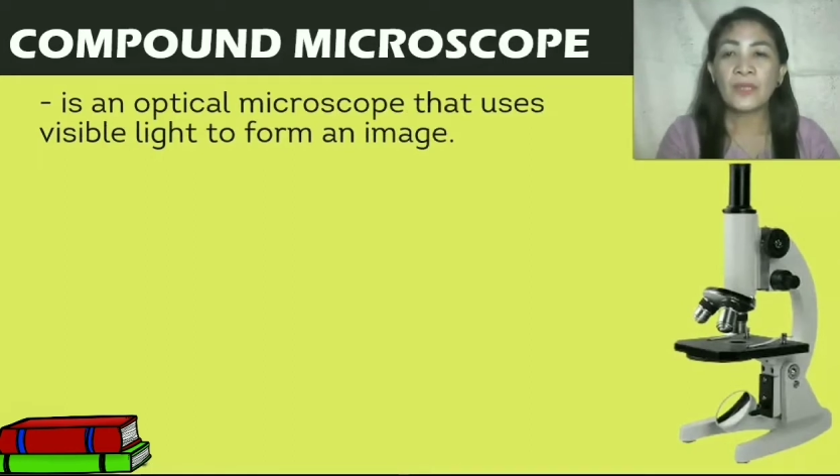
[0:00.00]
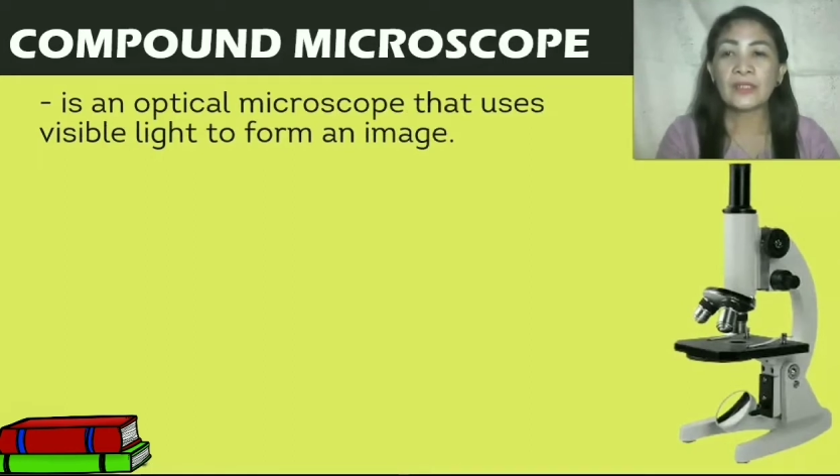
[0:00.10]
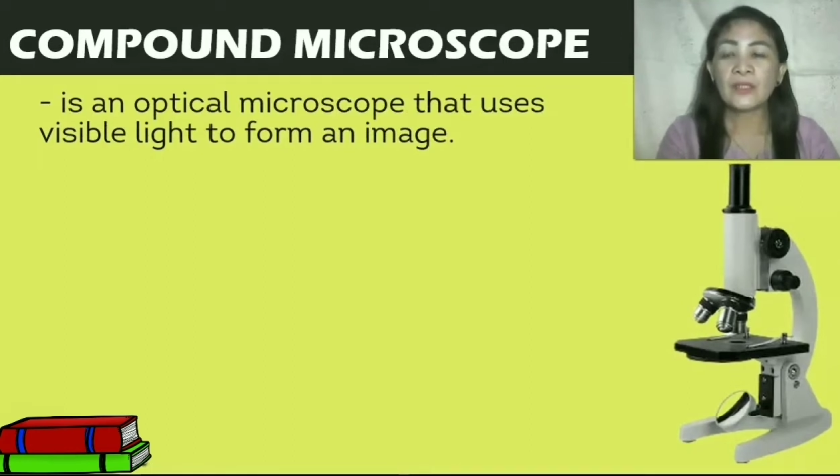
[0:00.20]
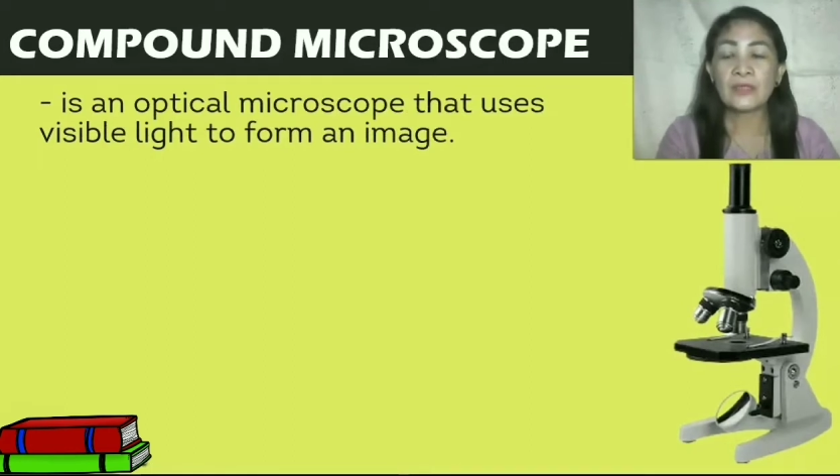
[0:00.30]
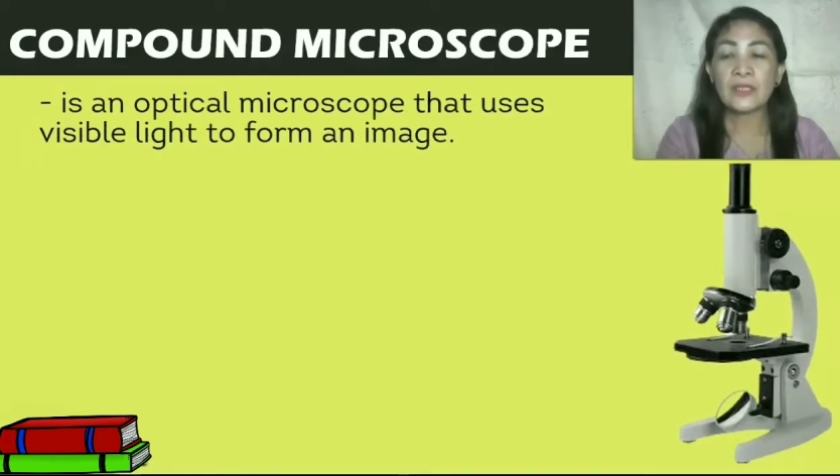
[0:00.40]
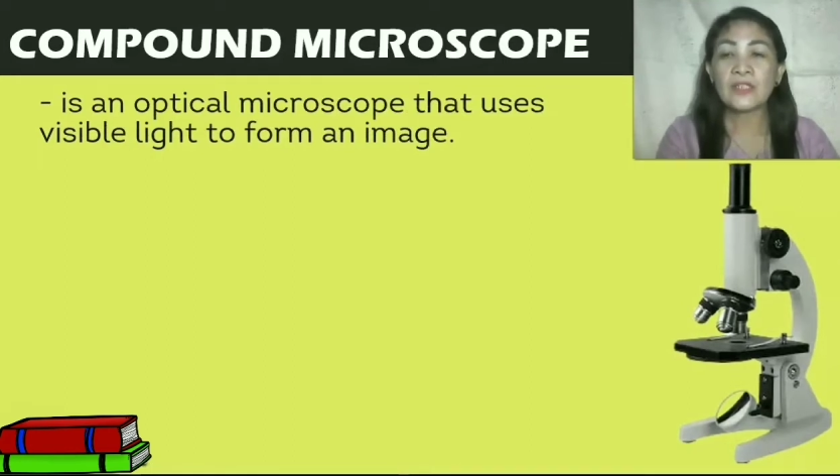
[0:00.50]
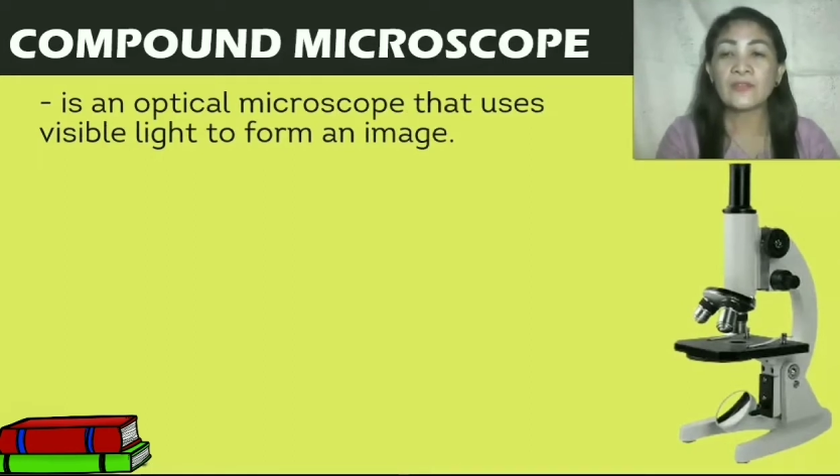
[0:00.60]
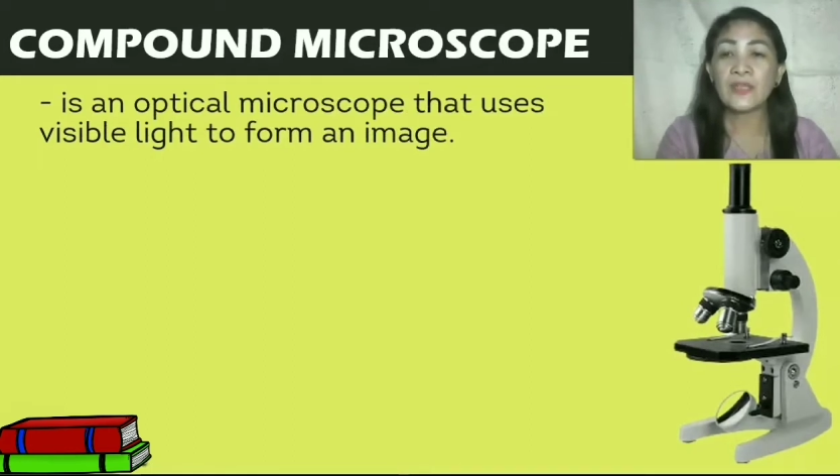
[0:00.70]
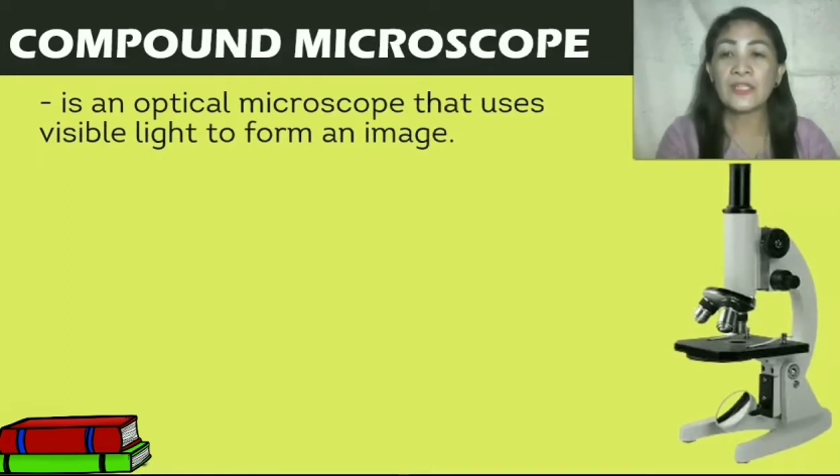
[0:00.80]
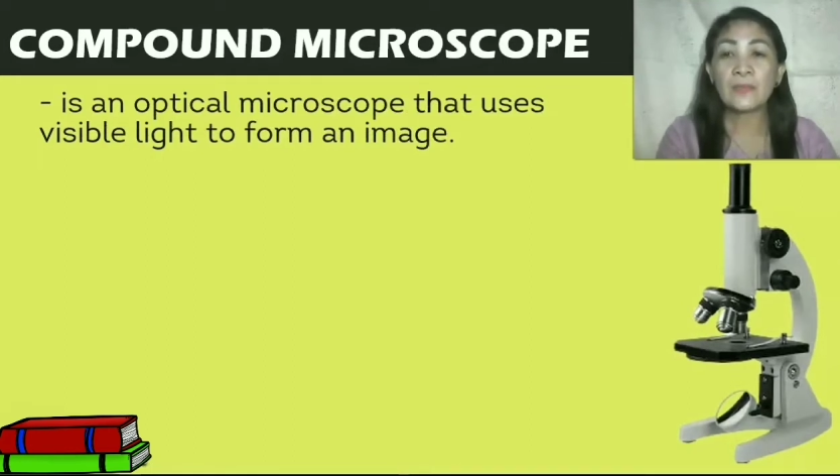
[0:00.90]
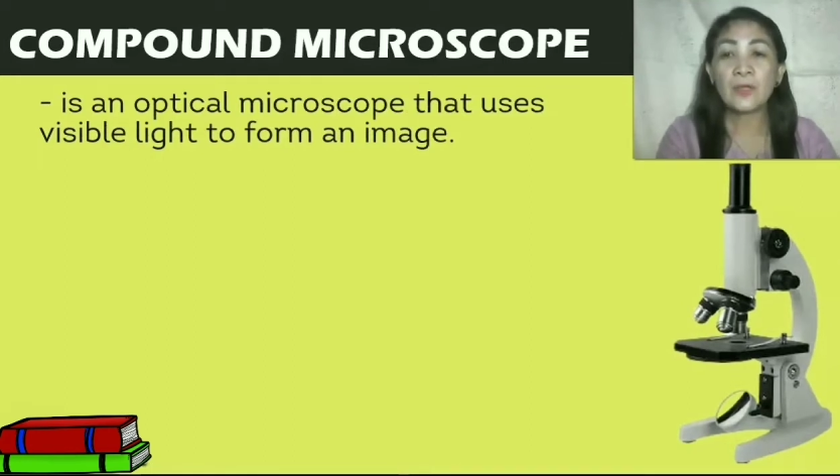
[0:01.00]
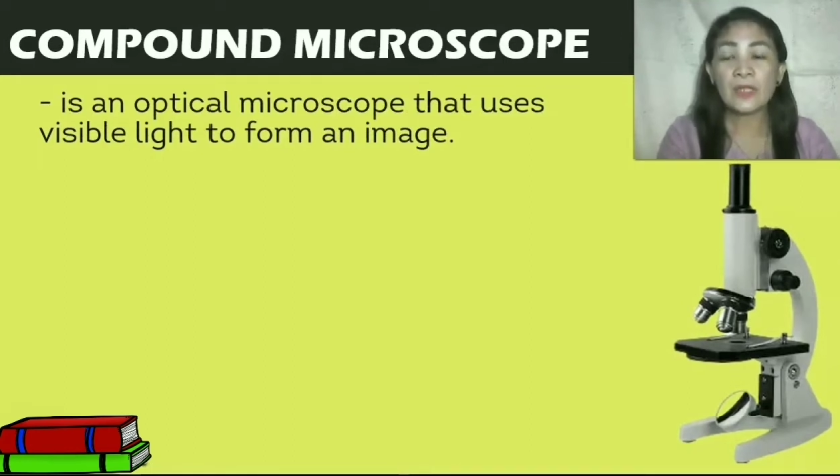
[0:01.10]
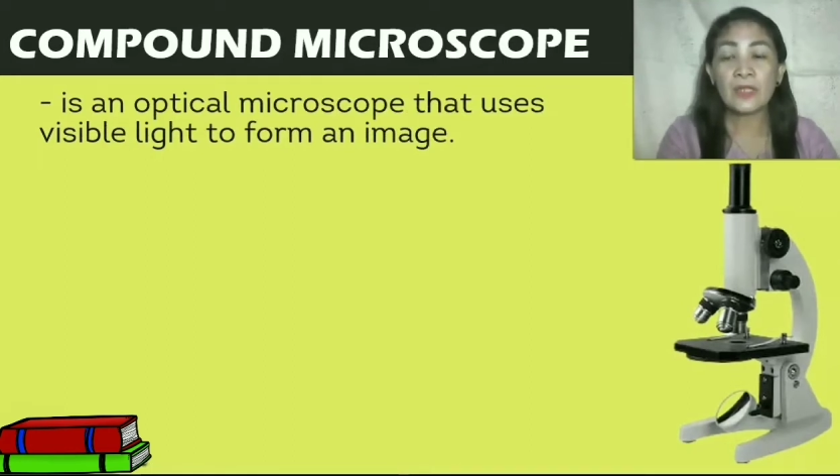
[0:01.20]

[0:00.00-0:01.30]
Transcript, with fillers: that uses visible